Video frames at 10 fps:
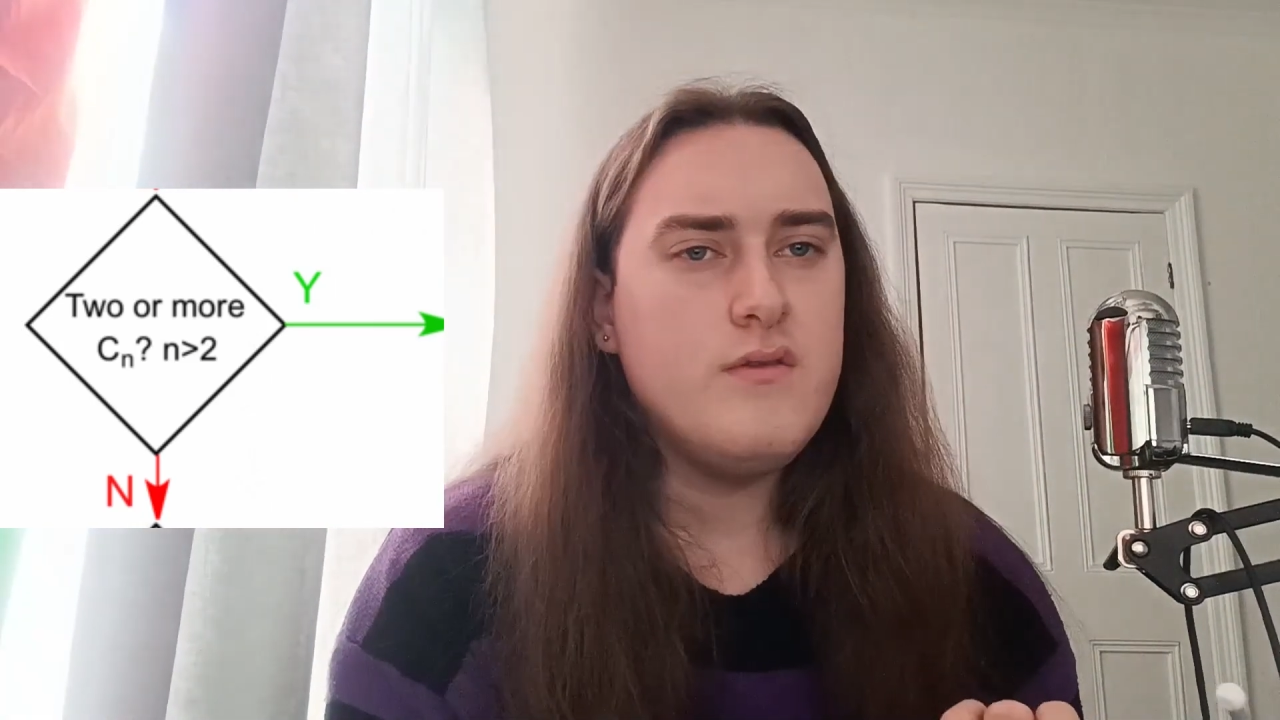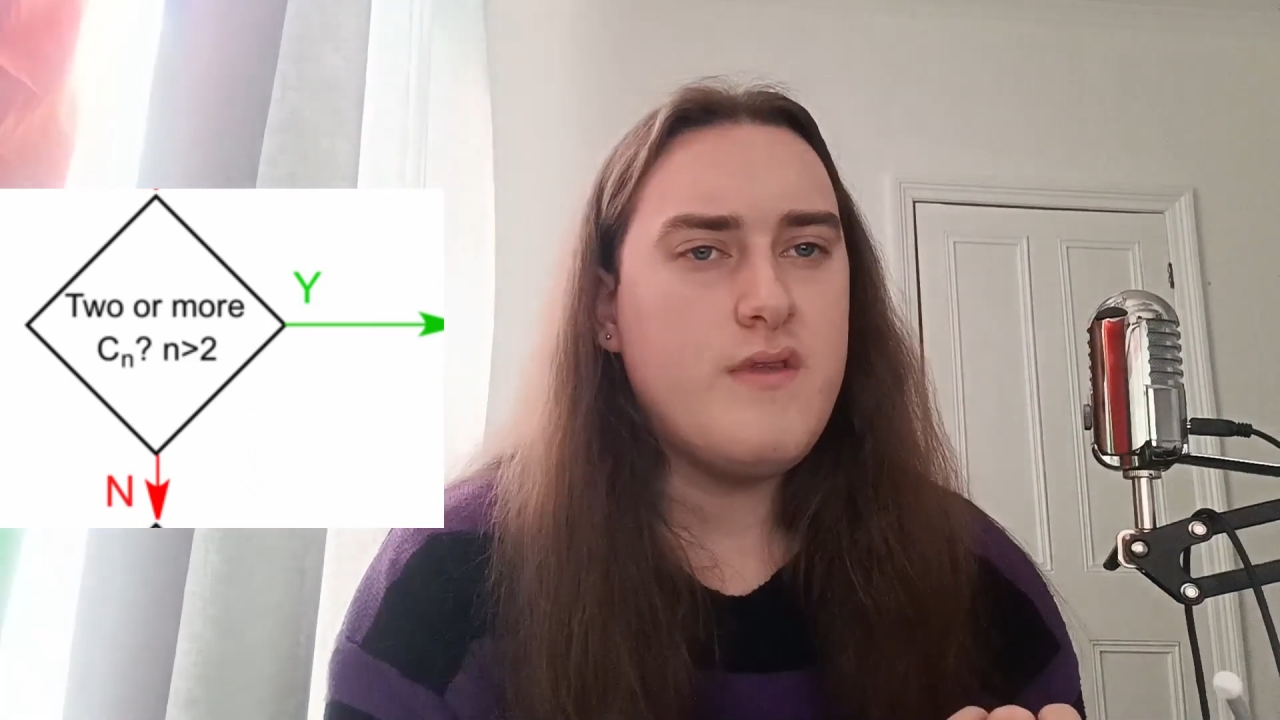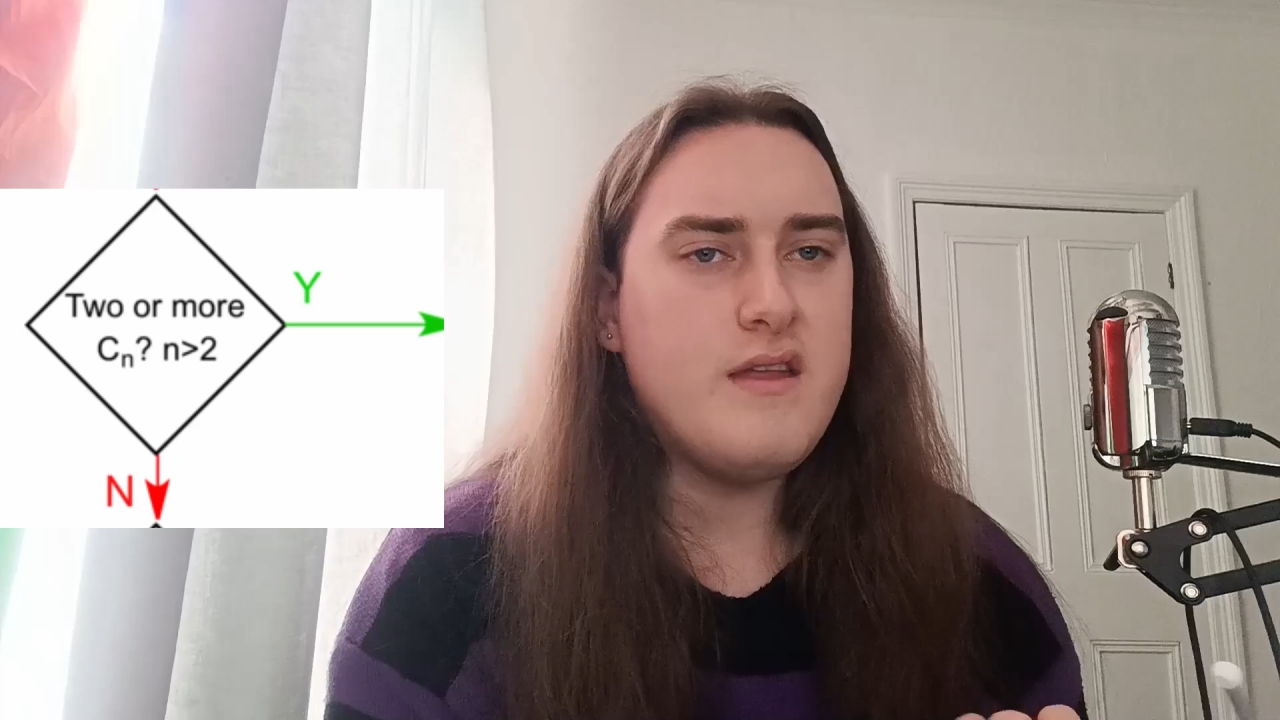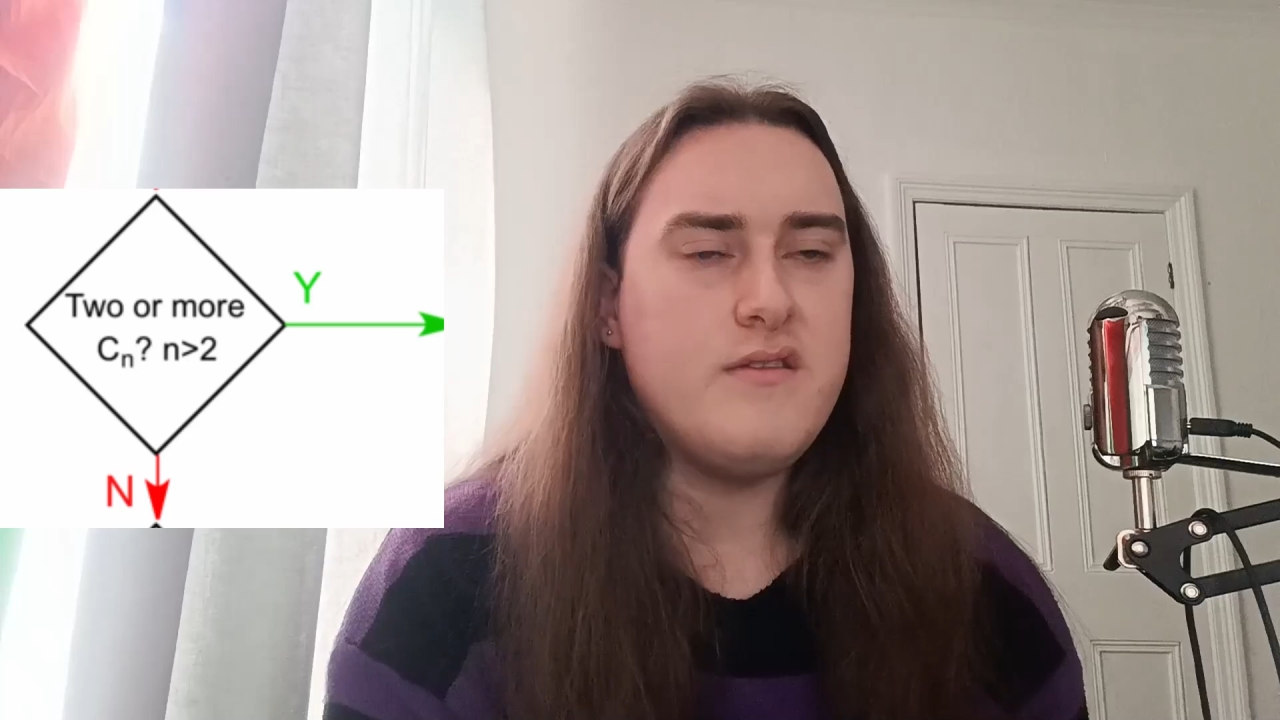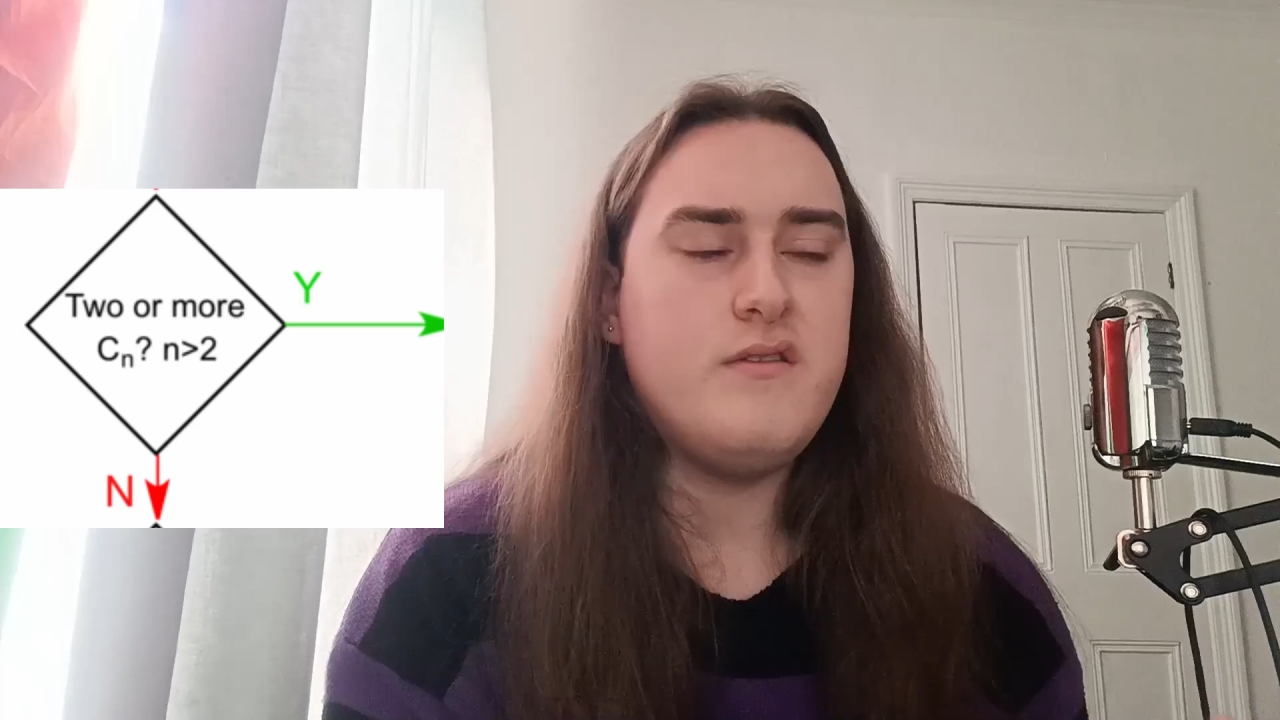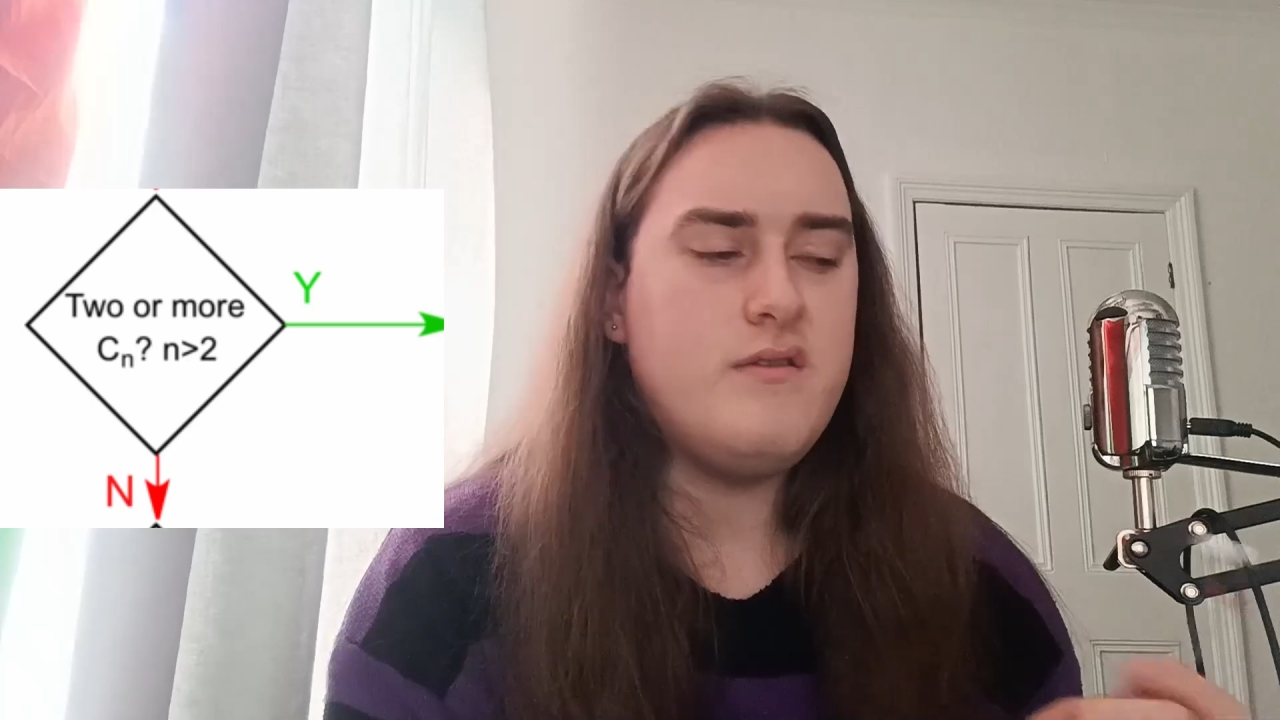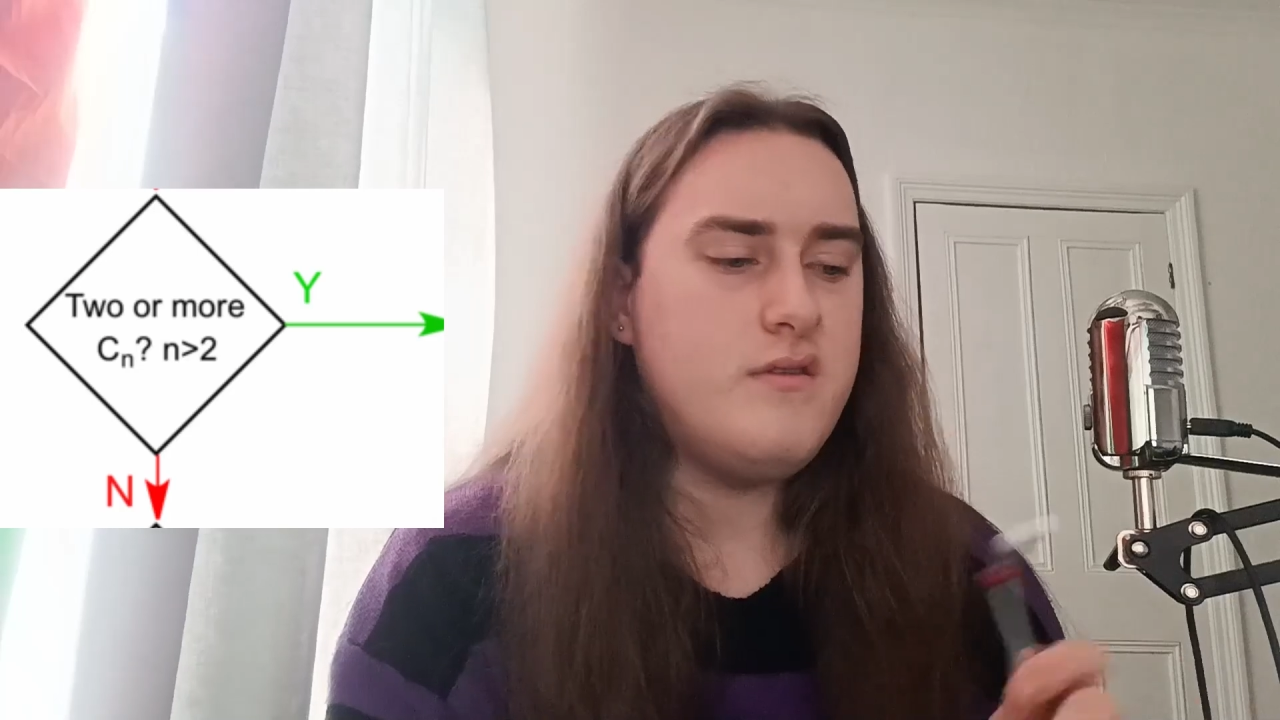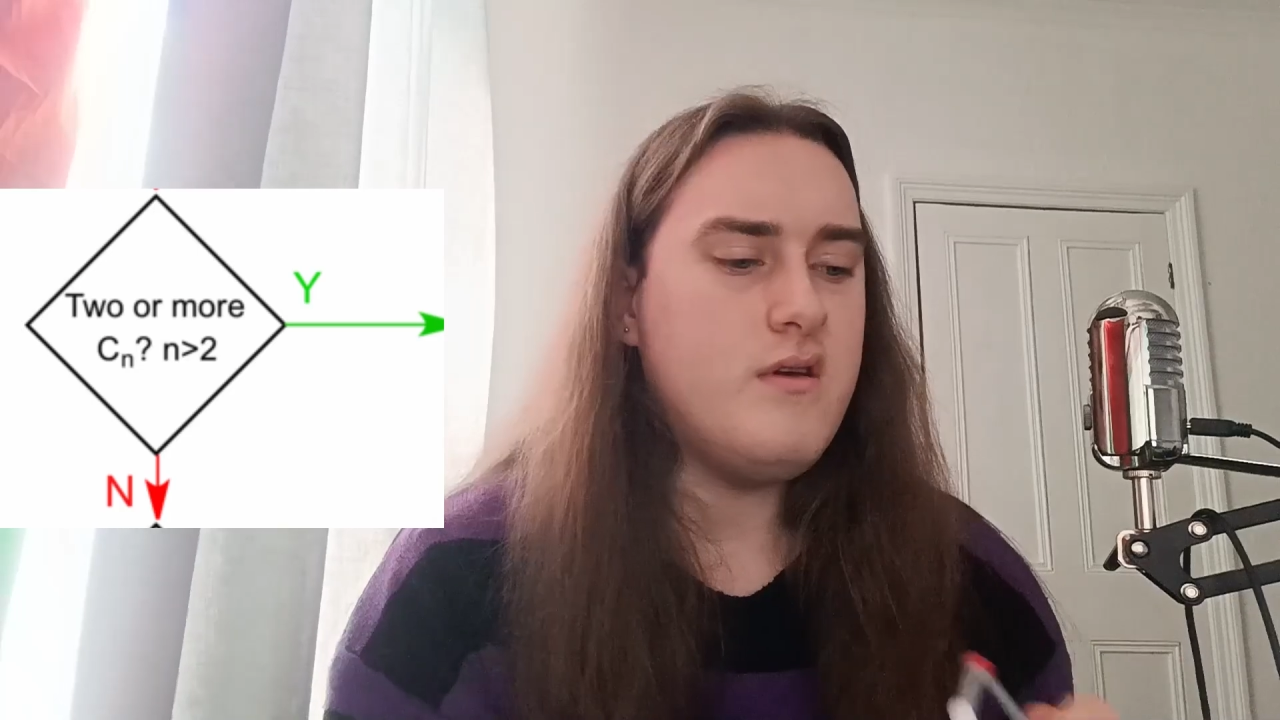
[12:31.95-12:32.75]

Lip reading: that's